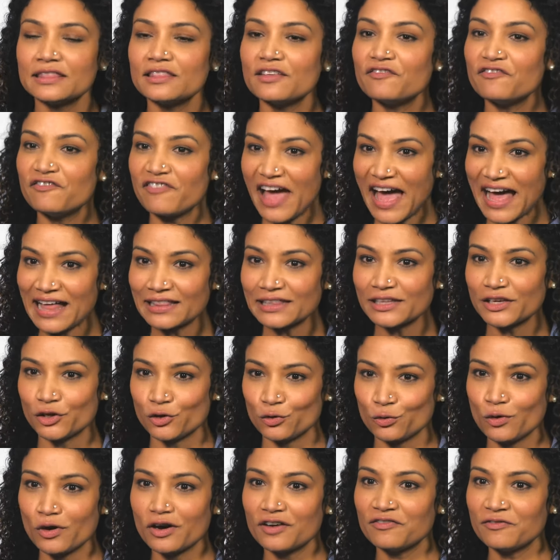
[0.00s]
The
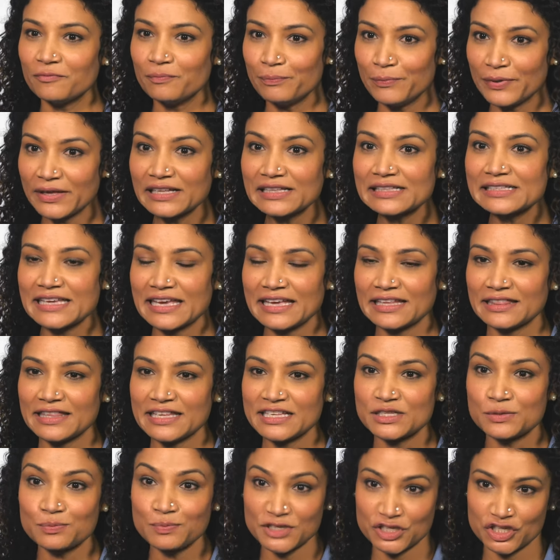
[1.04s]
value of building
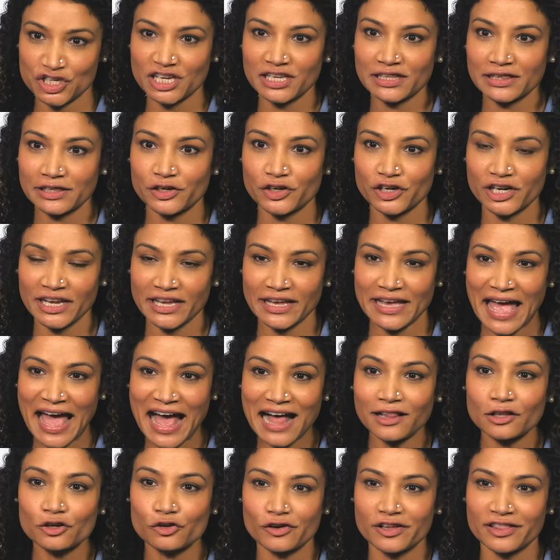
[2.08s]
these machine learning
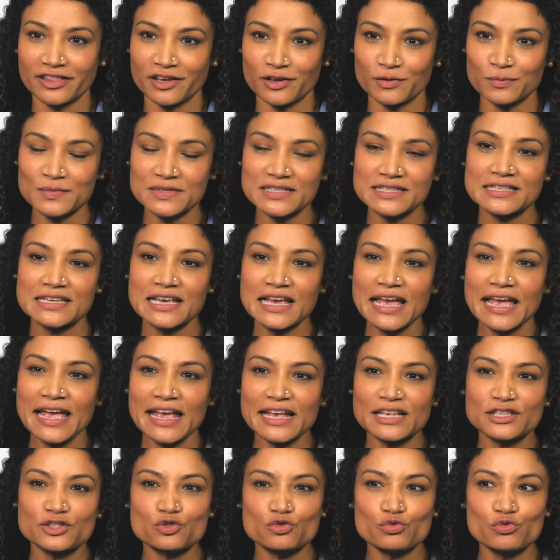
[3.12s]
algorithms
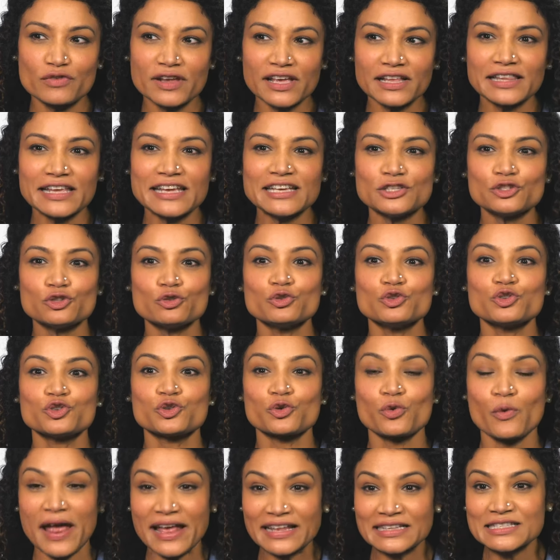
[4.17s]
is really to
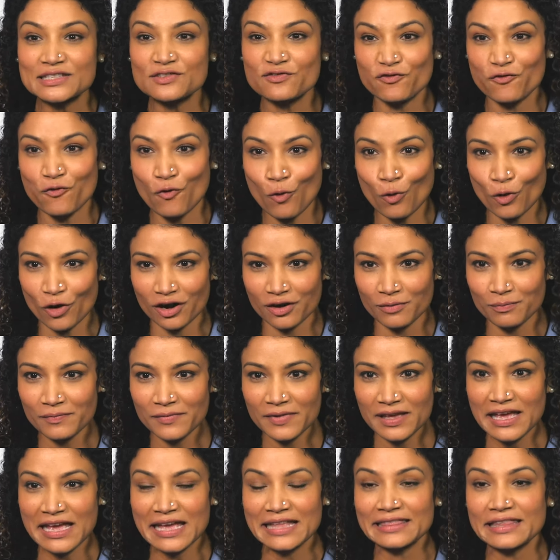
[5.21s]

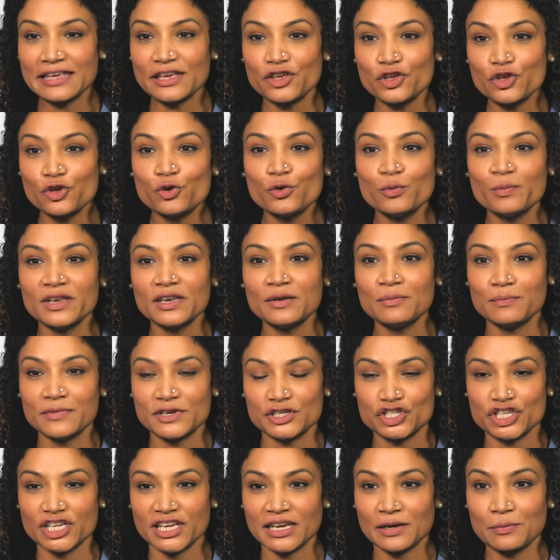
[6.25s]
transform the human
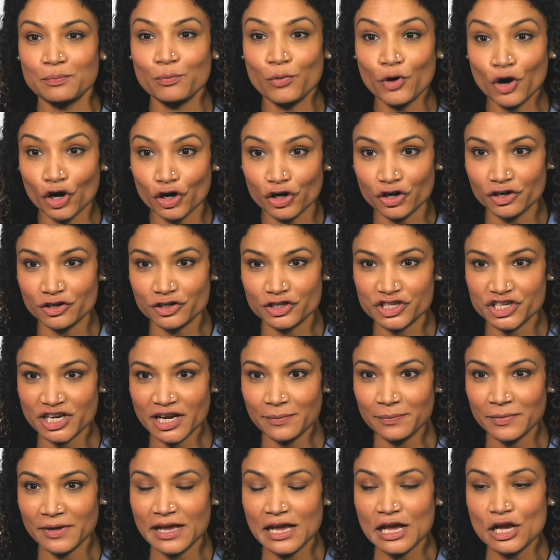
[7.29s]
machine
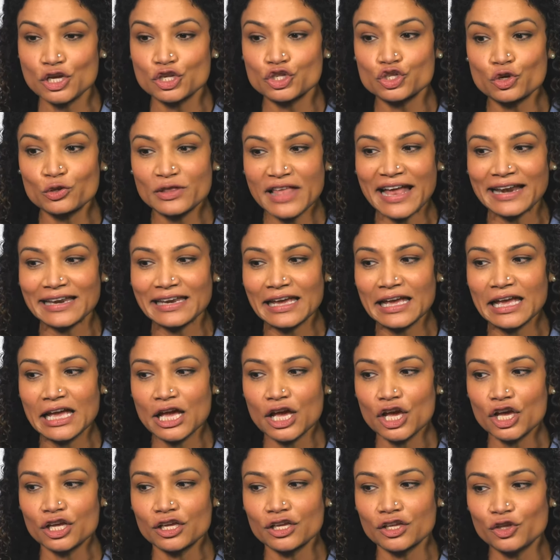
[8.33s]
partnership so that
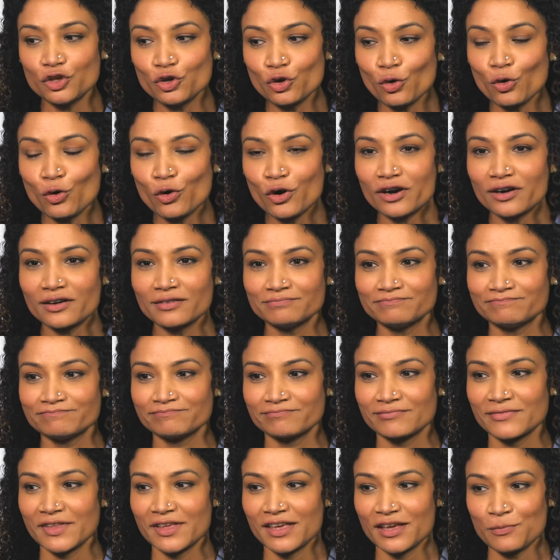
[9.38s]
your
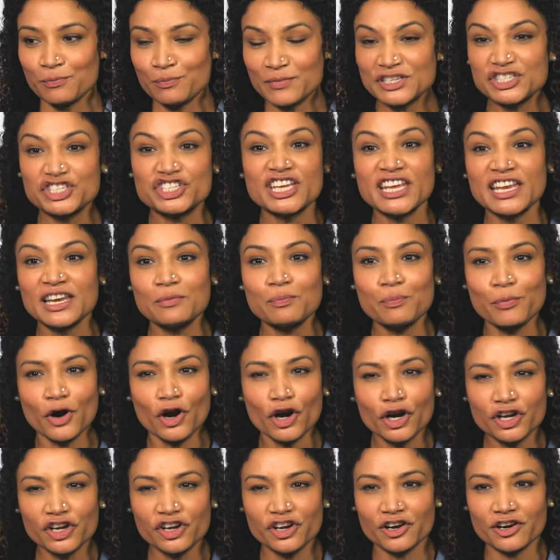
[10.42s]
machine
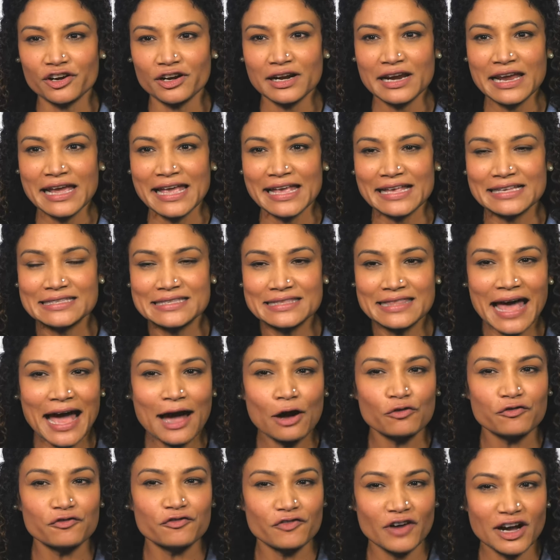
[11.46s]
partner is
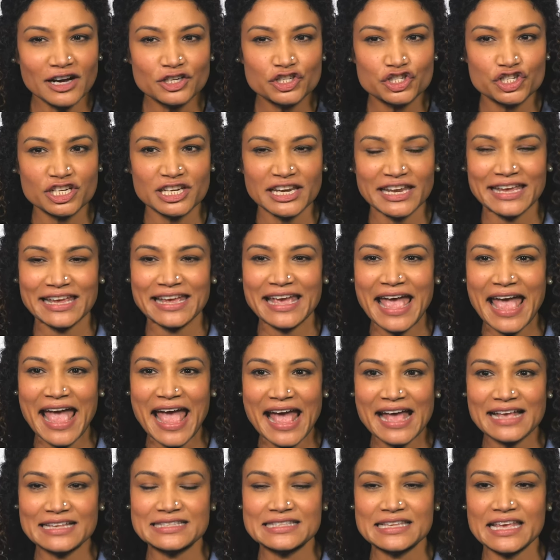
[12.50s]
now functioning
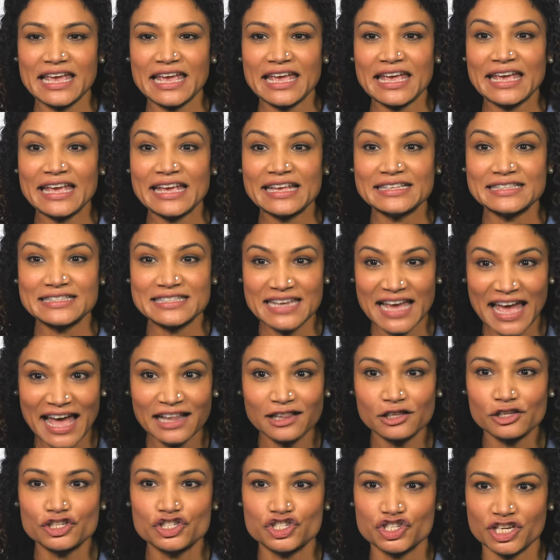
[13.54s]
as a
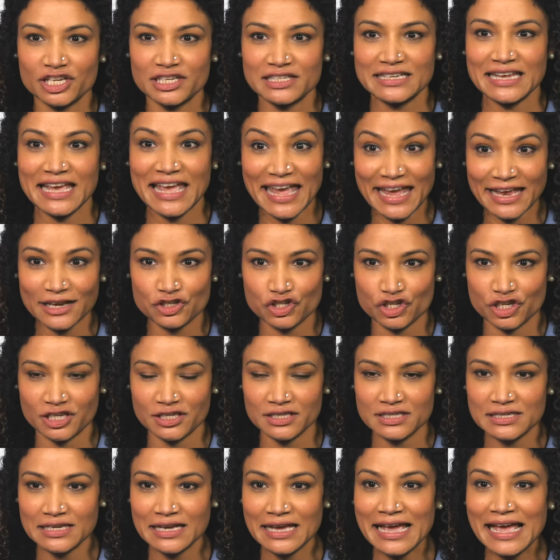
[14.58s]
intelligent
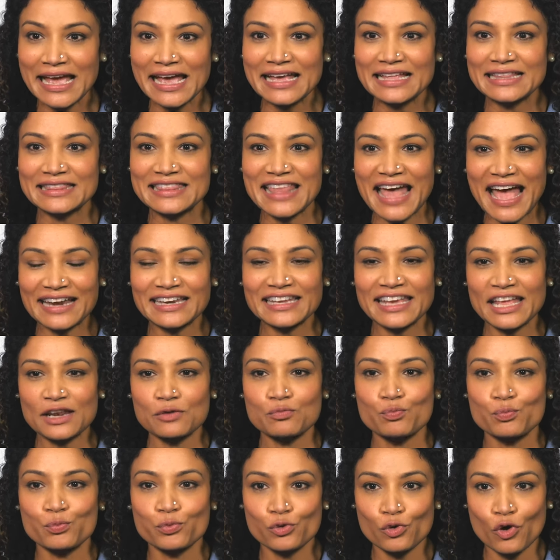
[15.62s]
agent that
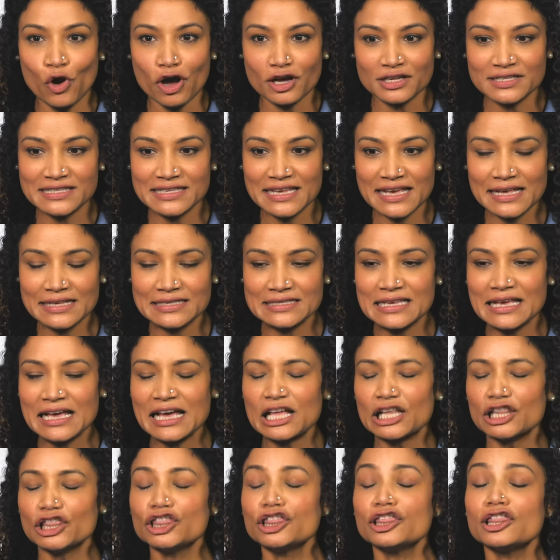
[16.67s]
can process
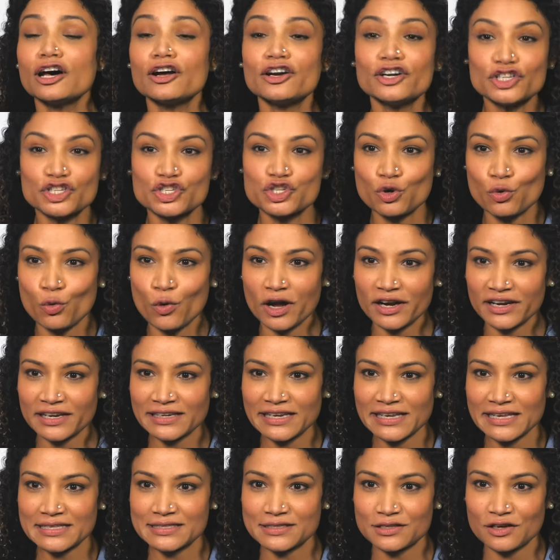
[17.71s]
large
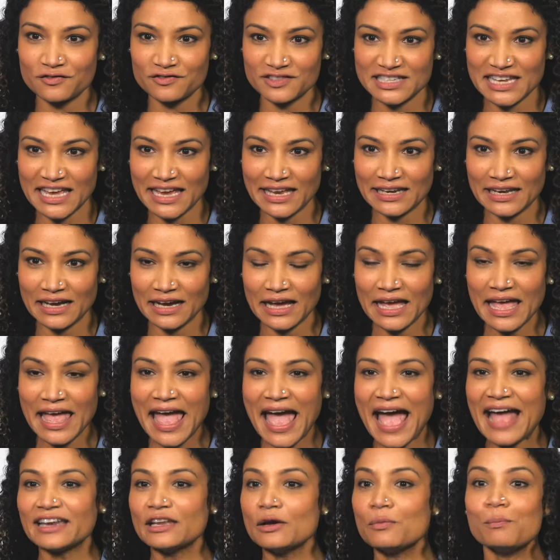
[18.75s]
quantities of data
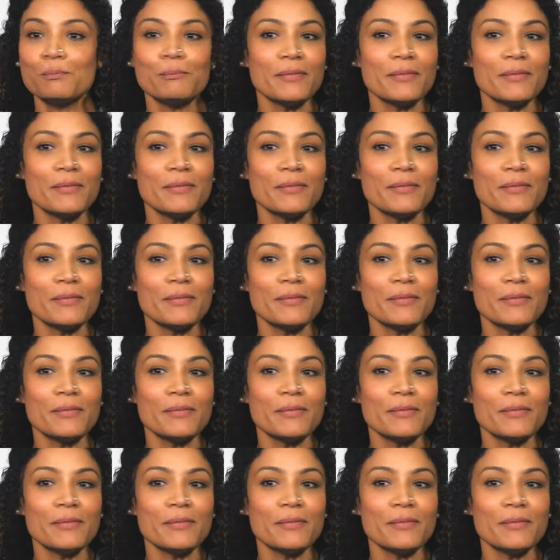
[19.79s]
at a